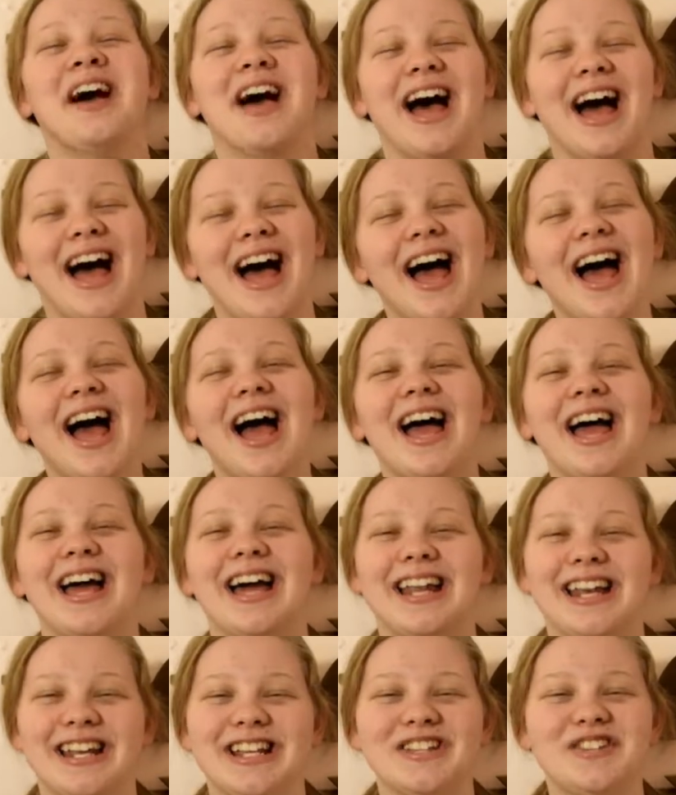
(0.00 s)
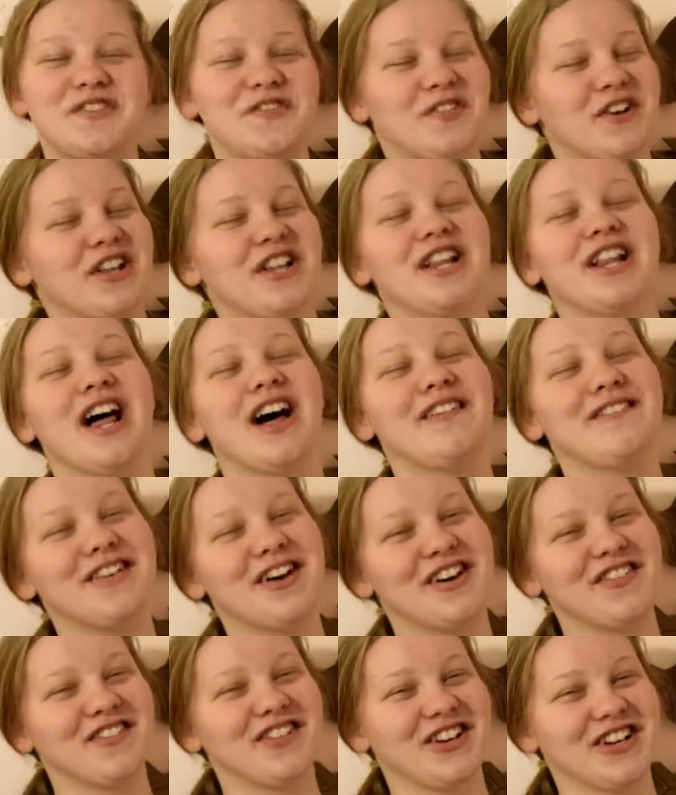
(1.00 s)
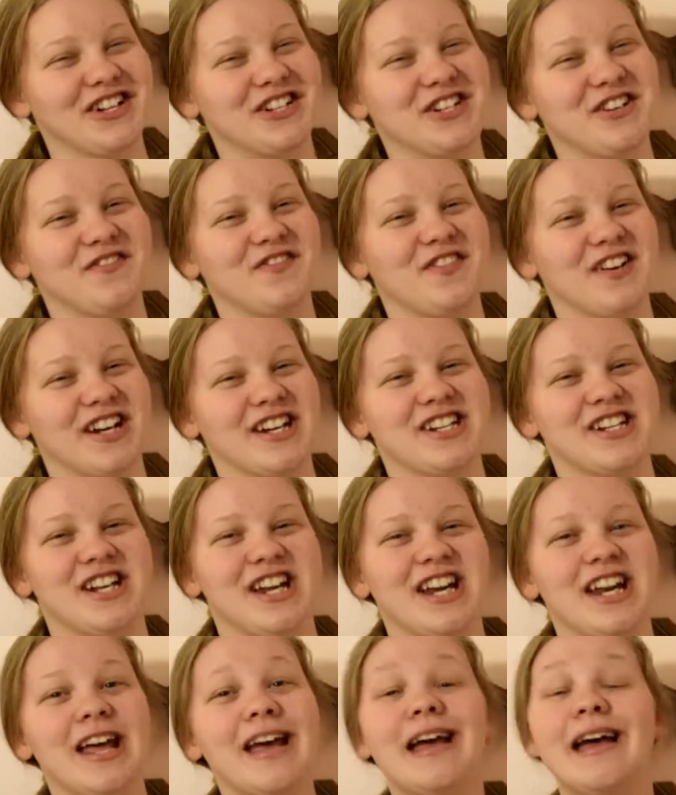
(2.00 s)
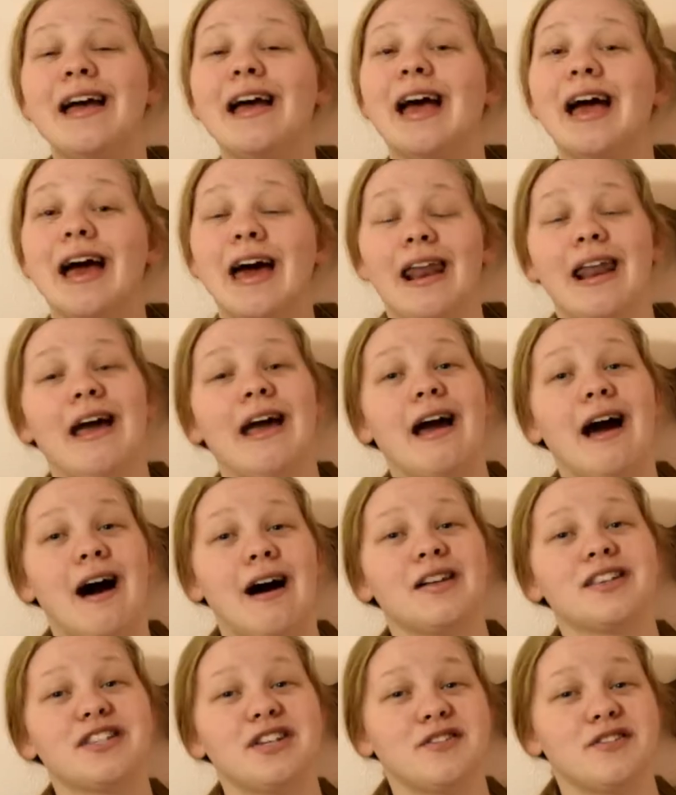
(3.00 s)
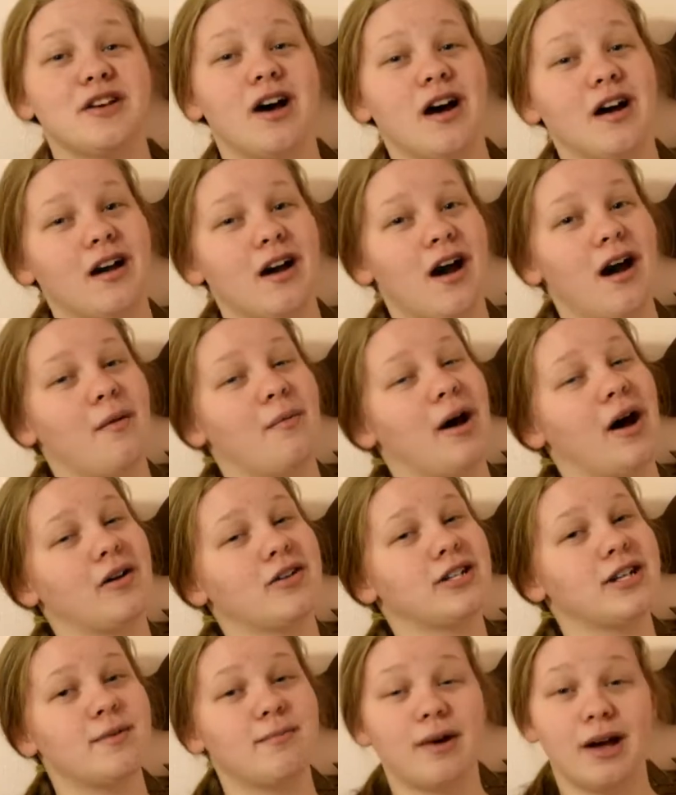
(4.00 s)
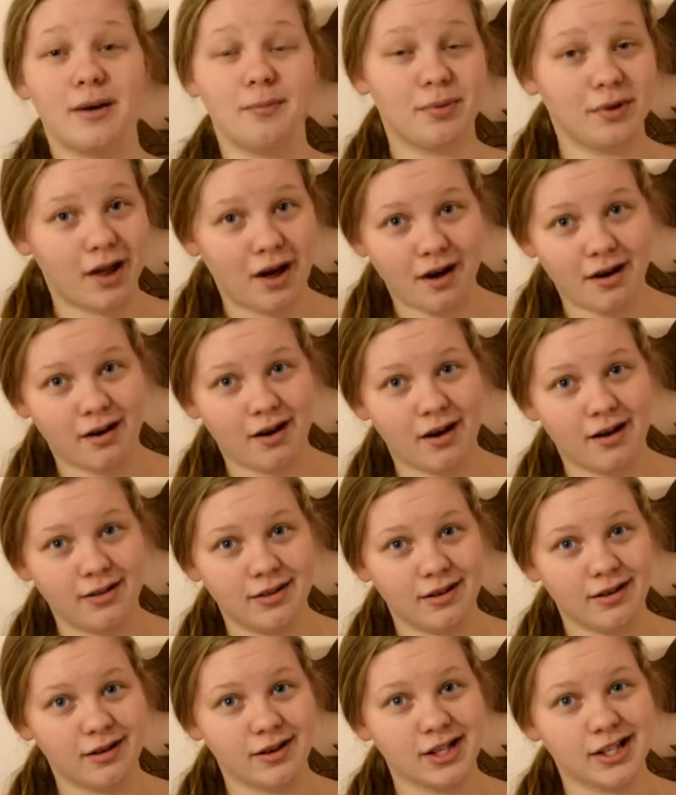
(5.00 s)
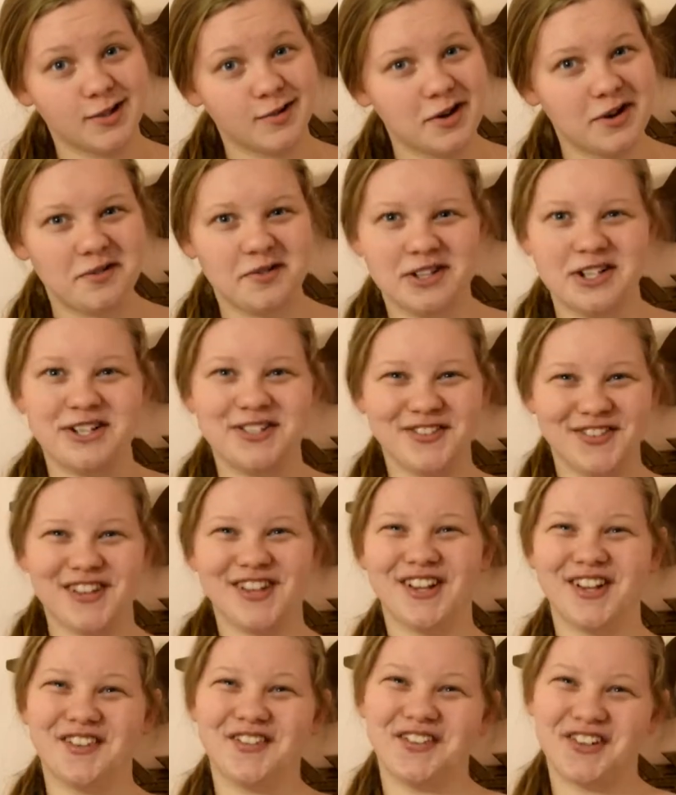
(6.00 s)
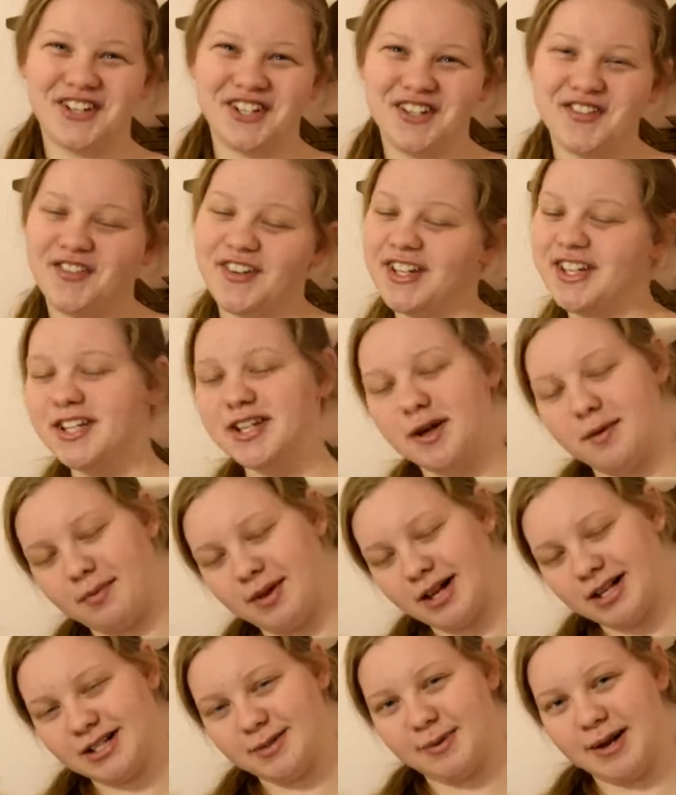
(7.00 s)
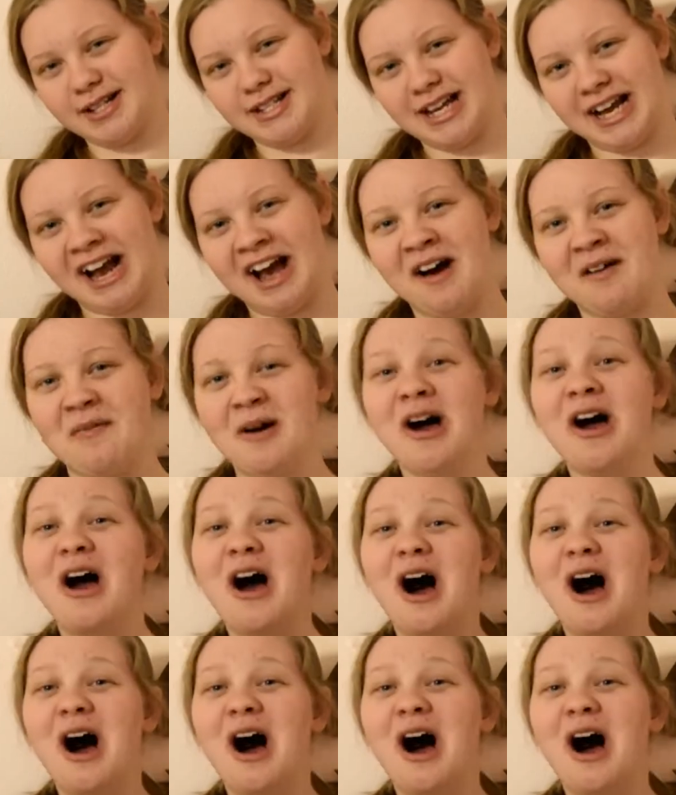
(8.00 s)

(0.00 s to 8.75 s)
it is For the Love of Christian Fiction. And I also talk about my blog on there as well, which is for the love of Christian christianfiction.blogspot.com.